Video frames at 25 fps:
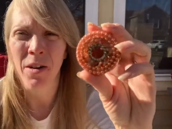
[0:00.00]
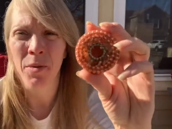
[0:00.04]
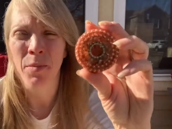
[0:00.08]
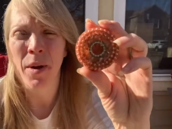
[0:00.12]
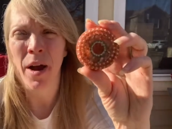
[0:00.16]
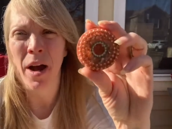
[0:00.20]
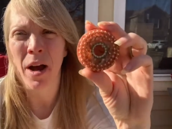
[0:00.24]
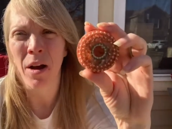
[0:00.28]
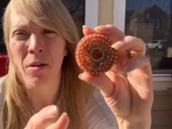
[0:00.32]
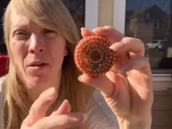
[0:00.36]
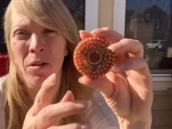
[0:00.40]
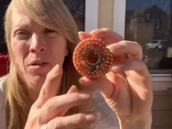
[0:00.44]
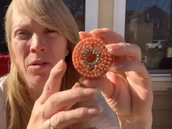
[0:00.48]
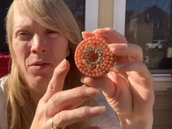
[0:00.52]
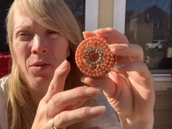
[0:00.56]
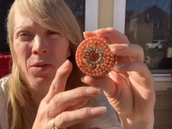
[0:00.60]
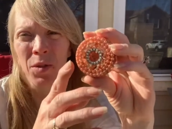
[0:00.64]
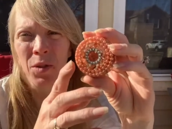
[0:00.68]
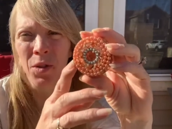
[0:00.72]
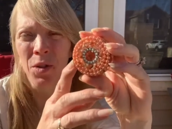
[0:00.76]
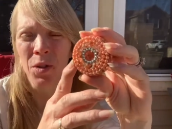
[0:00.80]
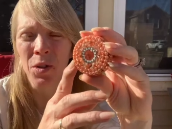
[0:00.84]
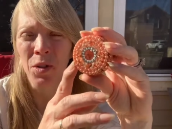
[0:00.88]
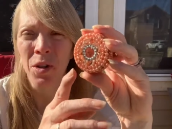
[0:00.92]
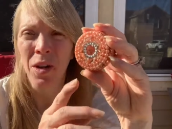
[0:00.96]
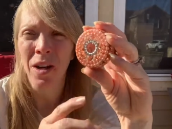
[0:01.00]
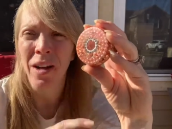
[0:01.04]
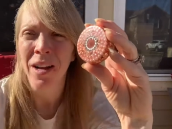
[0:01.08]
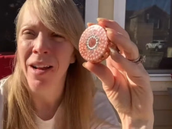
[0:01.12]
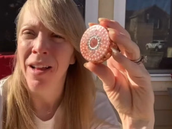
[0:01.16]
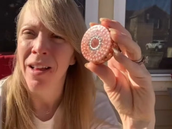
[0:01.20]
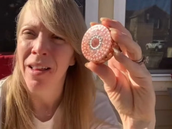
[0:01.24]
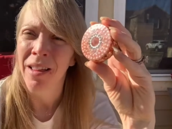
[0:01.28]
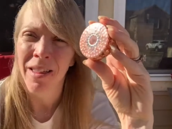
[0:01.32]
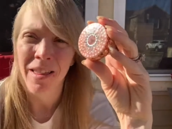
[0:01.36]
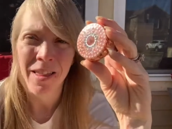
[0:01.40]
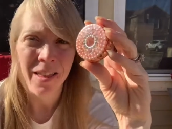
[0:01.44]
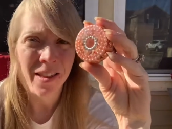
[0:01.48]
powerful
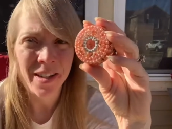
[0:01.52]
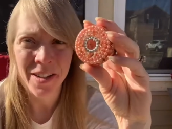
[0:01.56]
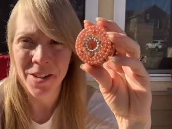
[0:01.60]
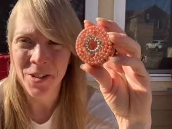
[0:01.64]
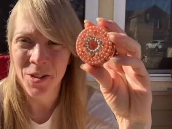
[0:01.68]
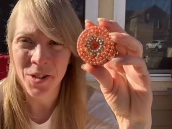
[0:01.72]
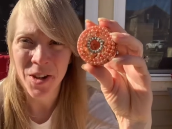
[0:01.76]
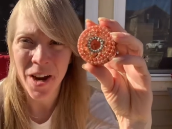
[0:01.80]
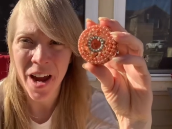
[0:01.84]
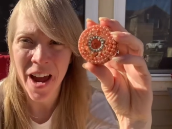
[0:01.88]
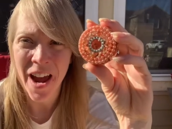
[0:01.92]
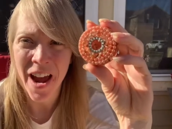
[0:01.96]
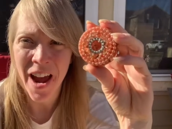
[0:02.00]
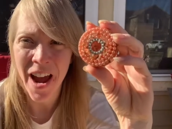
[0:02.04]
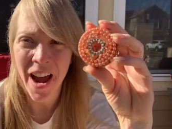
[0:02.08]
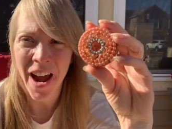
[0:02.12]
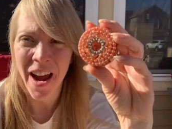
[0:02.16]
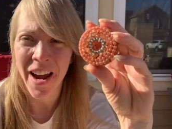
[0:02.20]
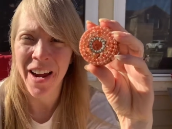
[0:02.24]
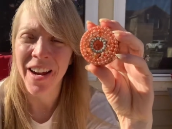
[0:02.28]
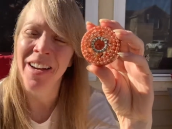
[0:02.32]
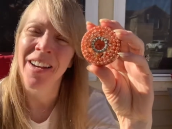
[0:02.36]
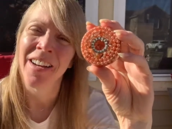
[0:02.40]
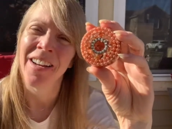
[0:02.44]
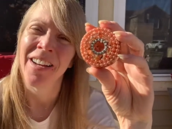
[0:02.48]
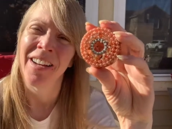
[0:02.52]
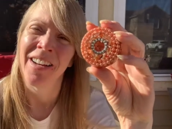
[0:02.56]
little guy,